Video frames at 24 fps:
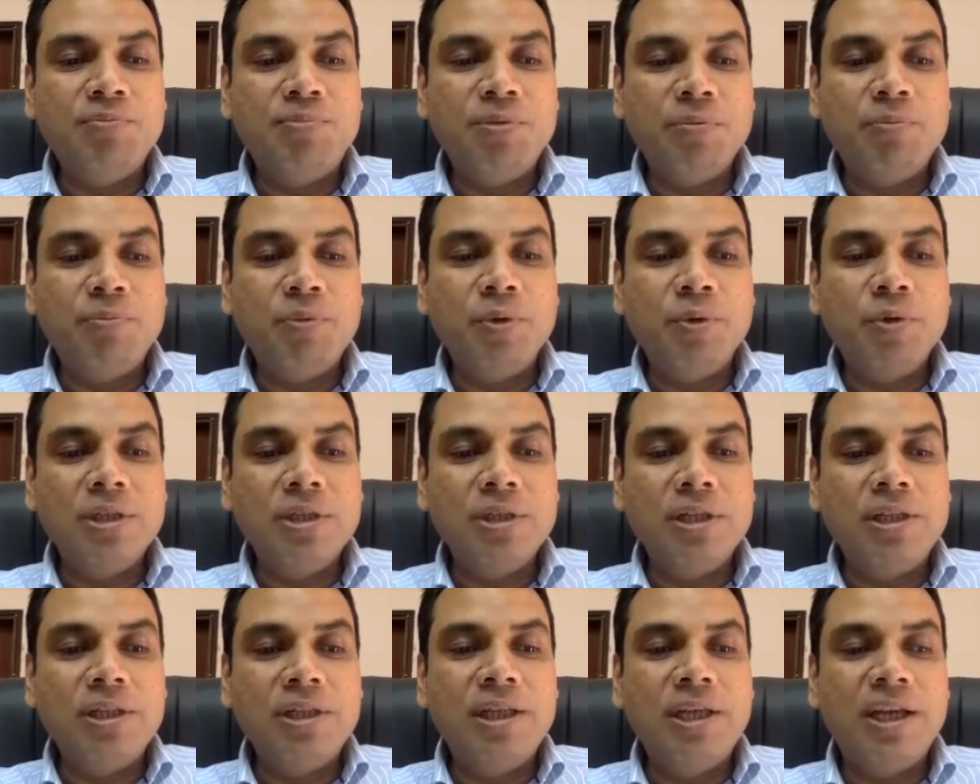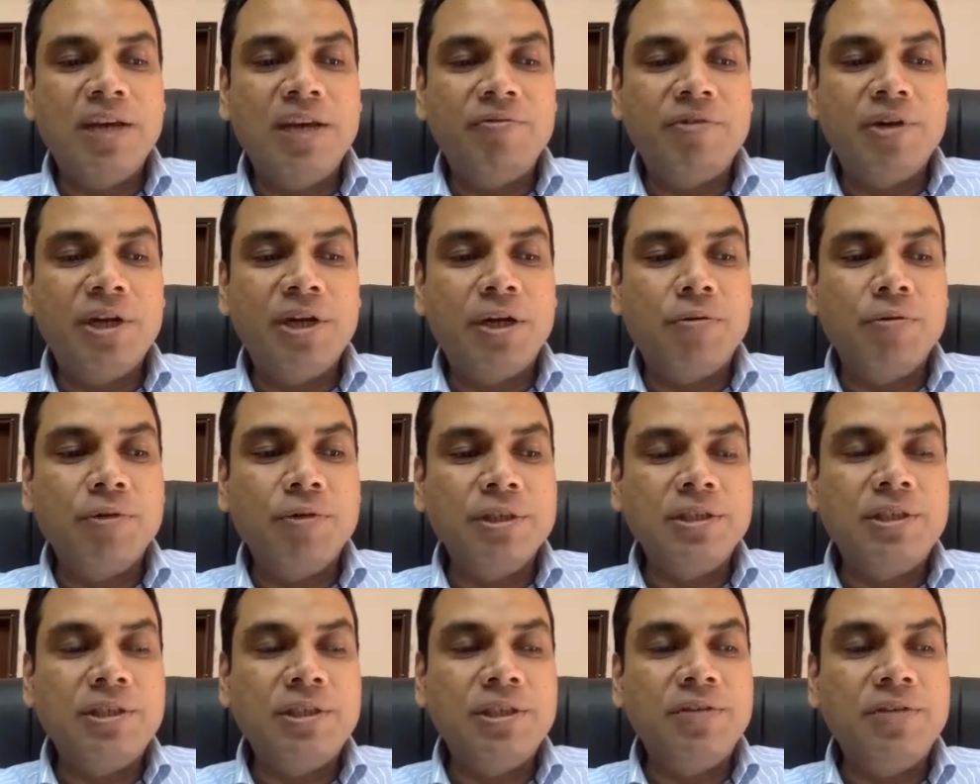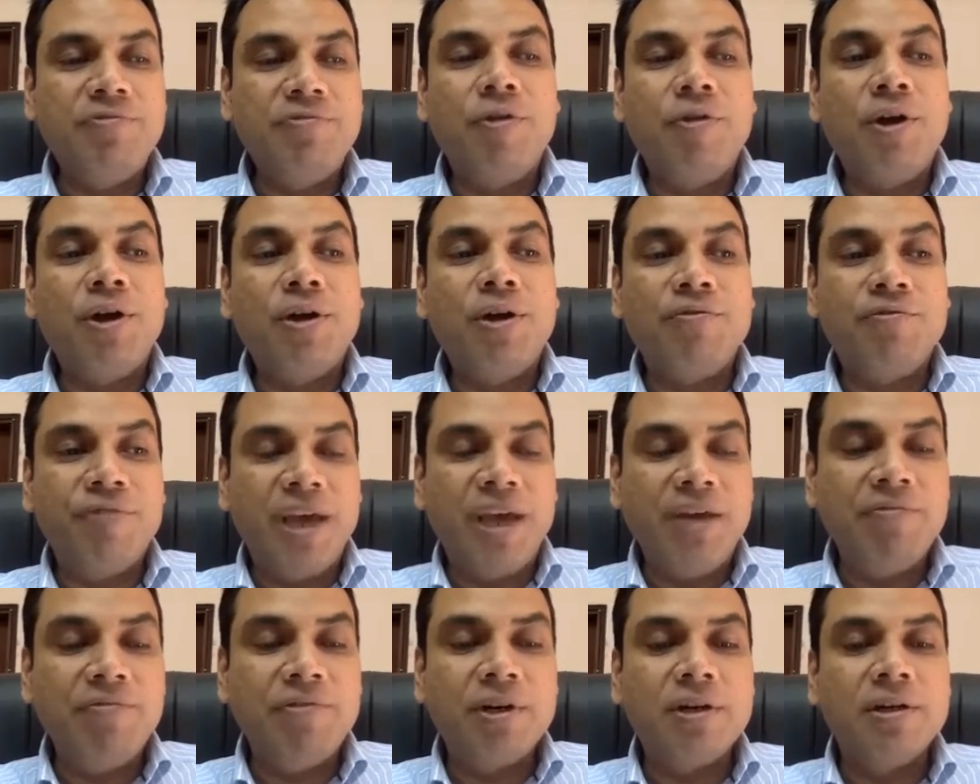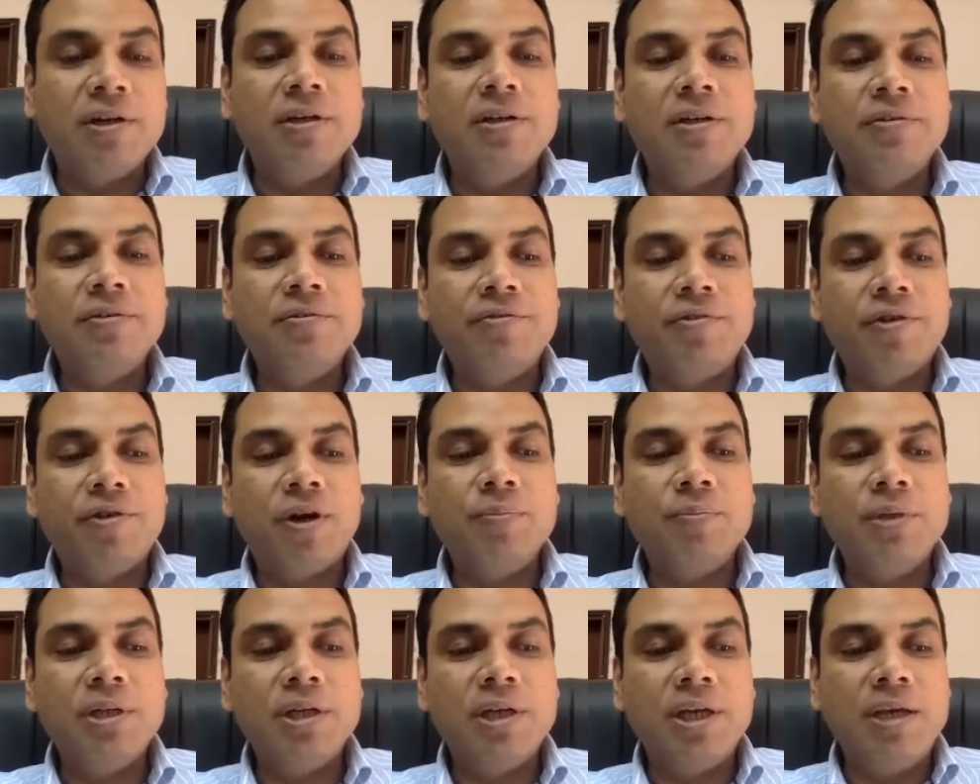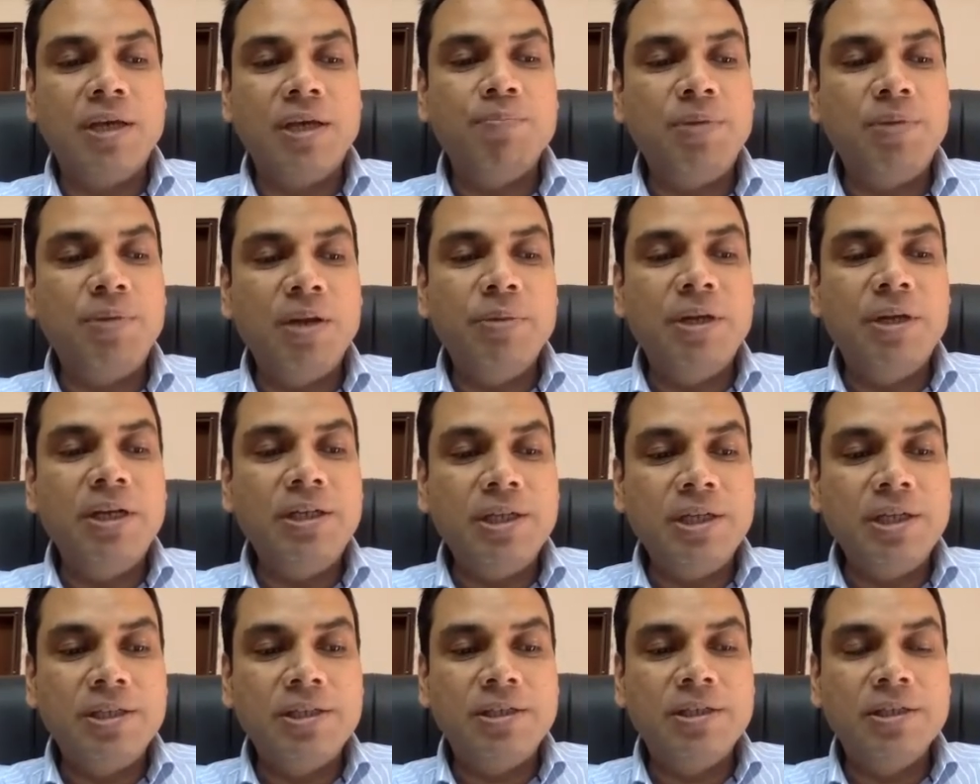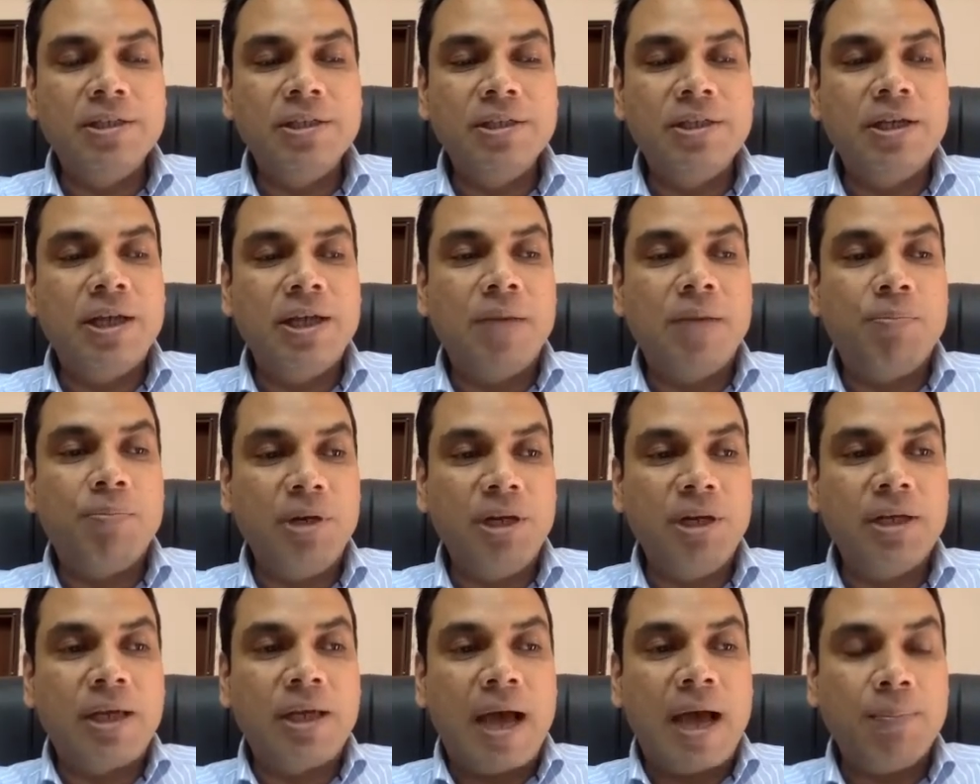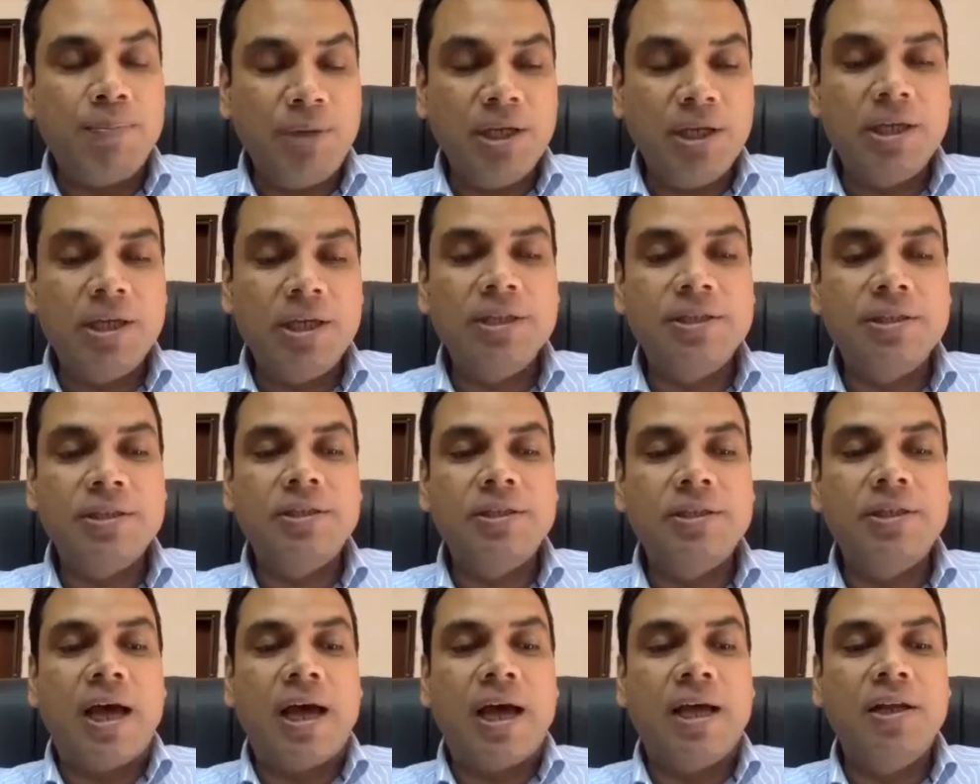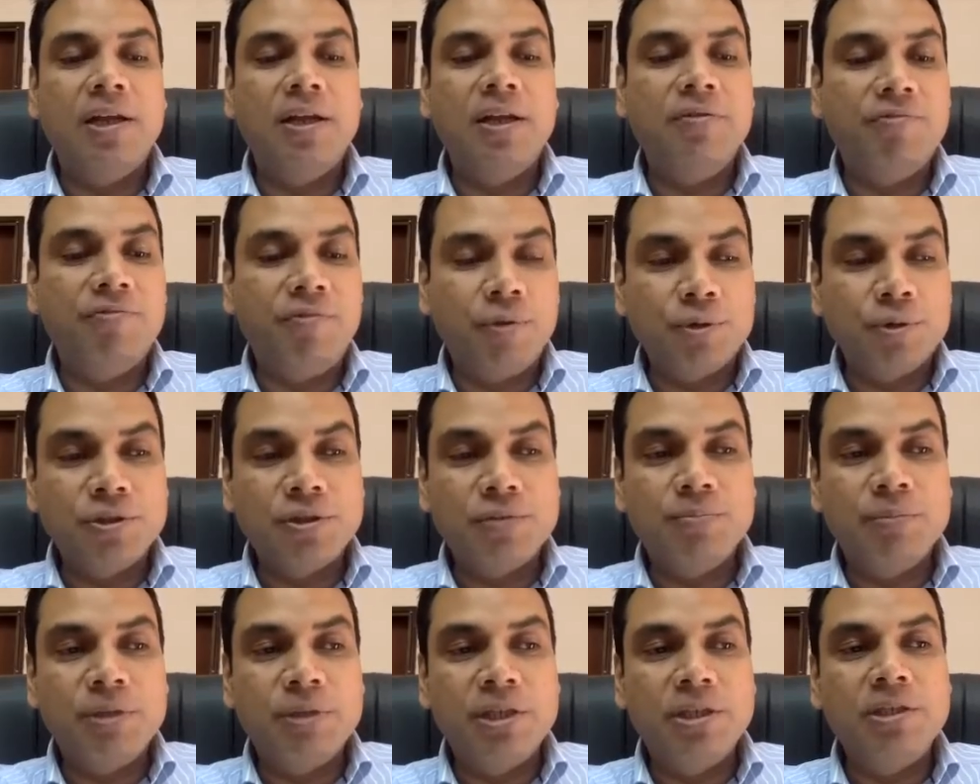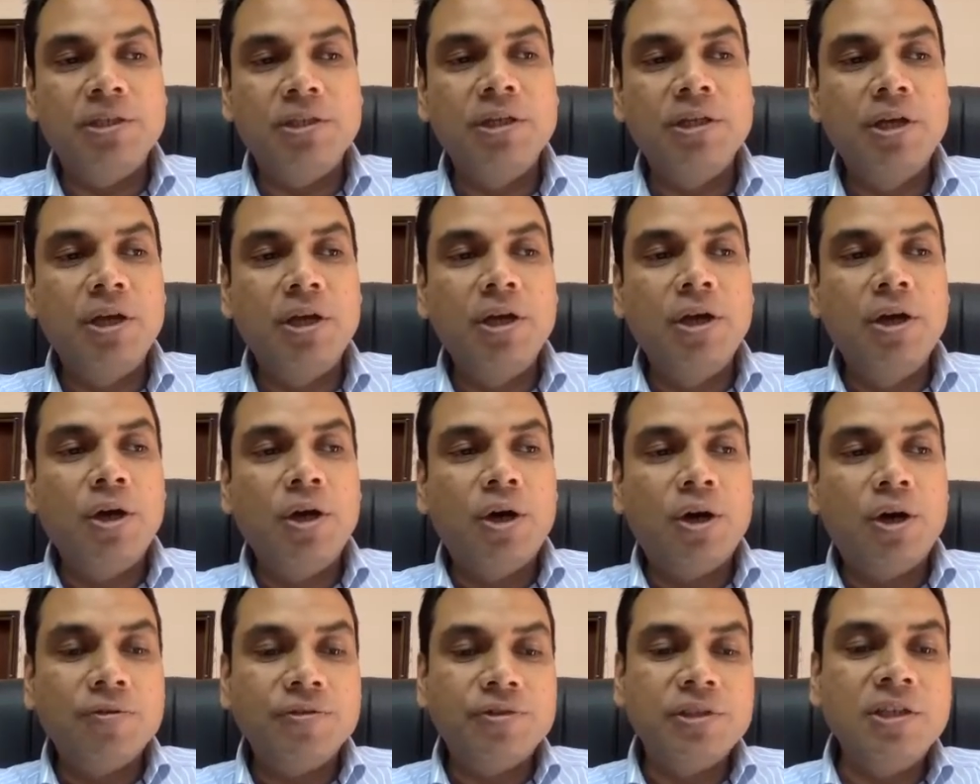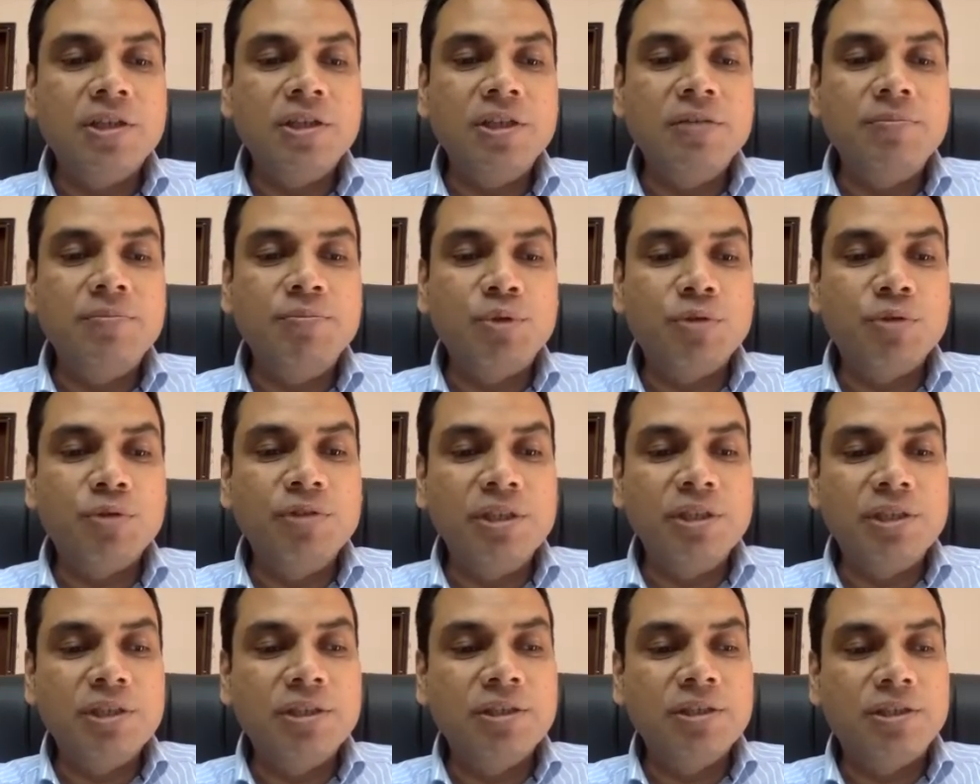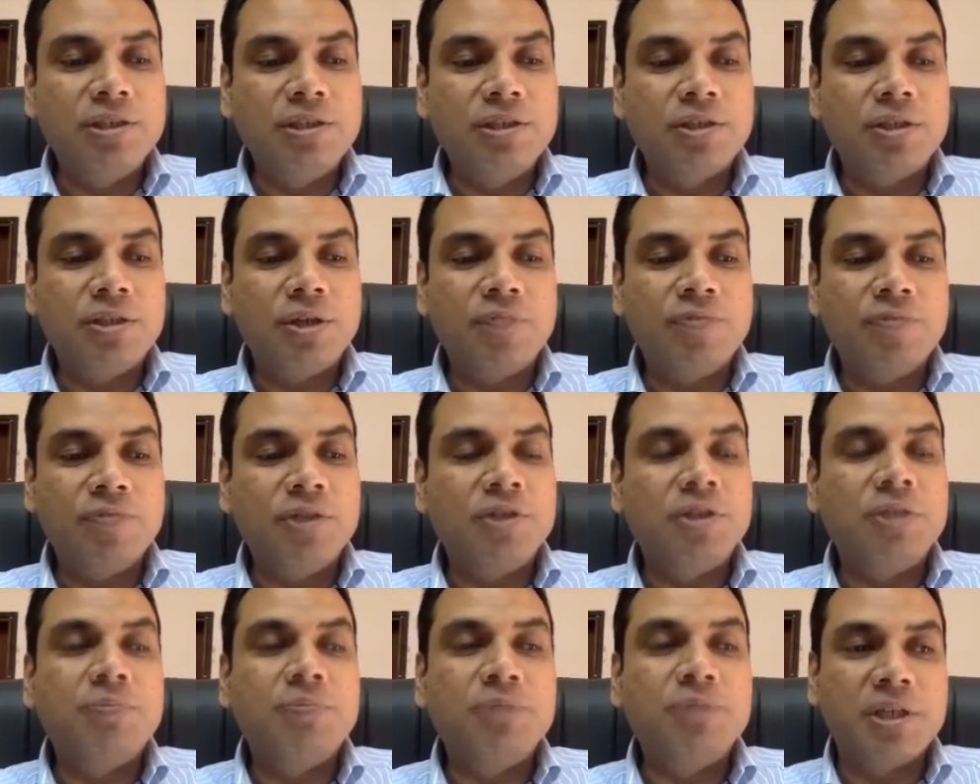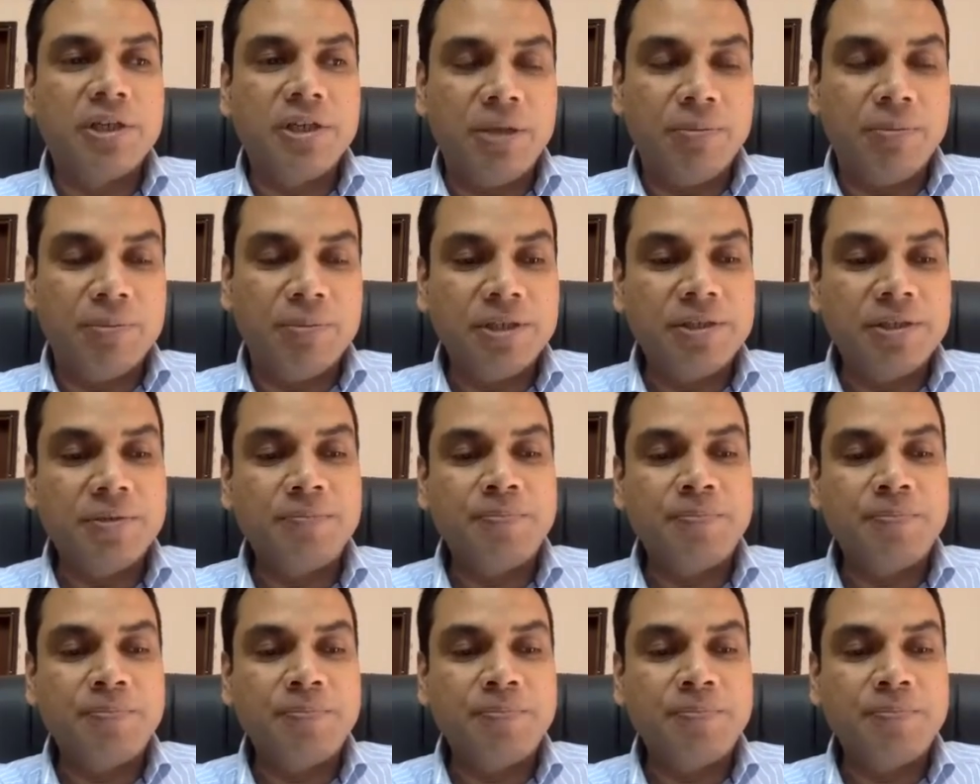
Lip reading: proposal, they have requested for a waiver from the implementation, application and enforcement of certain provisions of the TRIPS agreement.